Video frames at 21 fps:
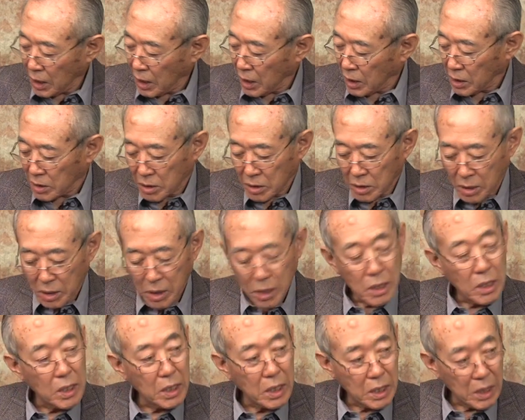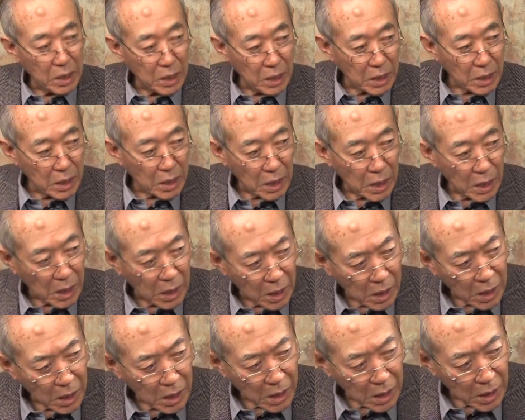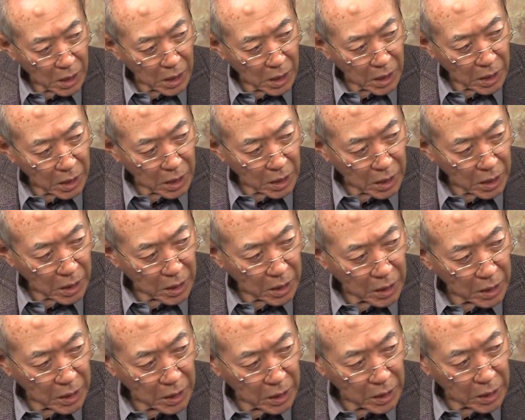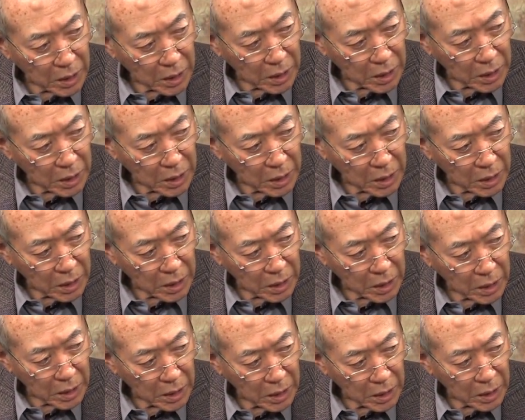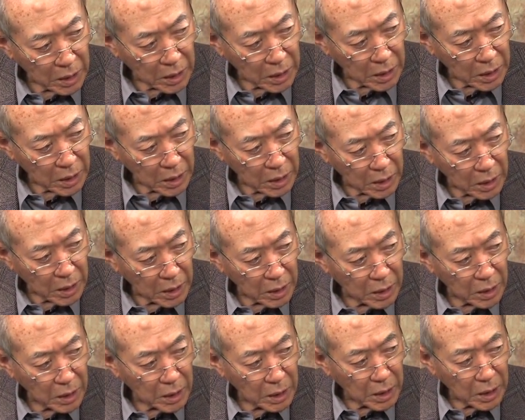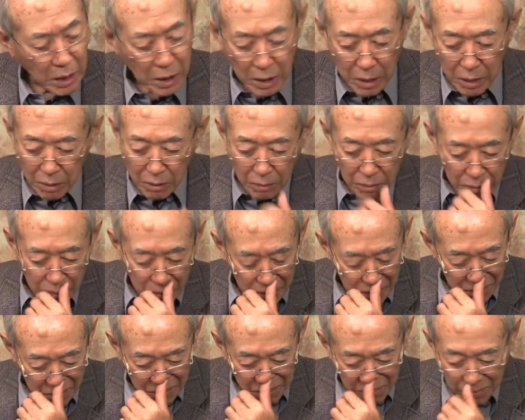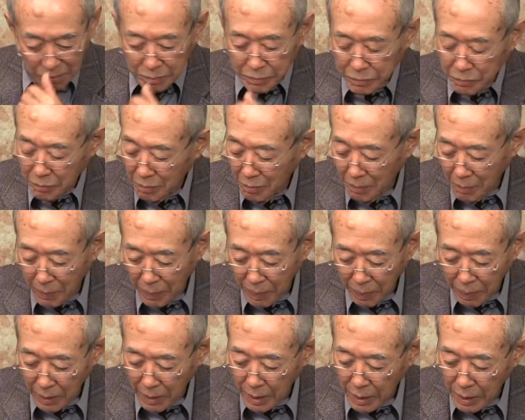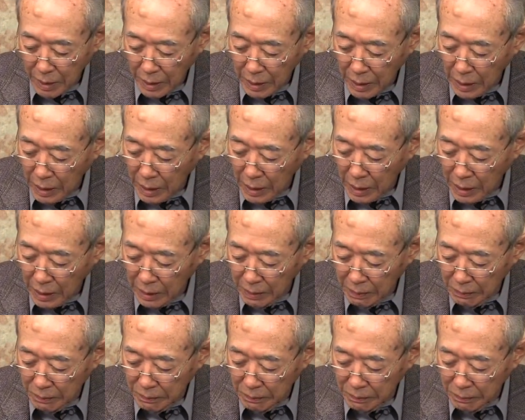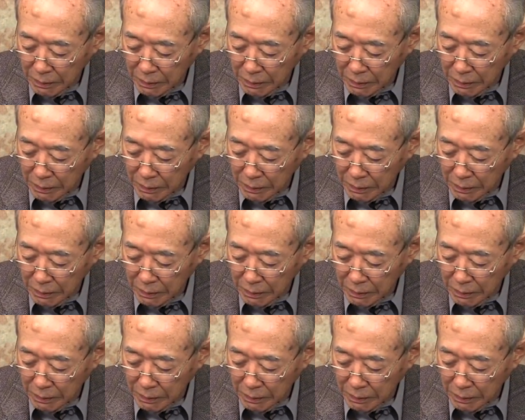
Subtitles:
And also you use, you told me in the past that you like to use longer fibers, like 1 inch or so. Right?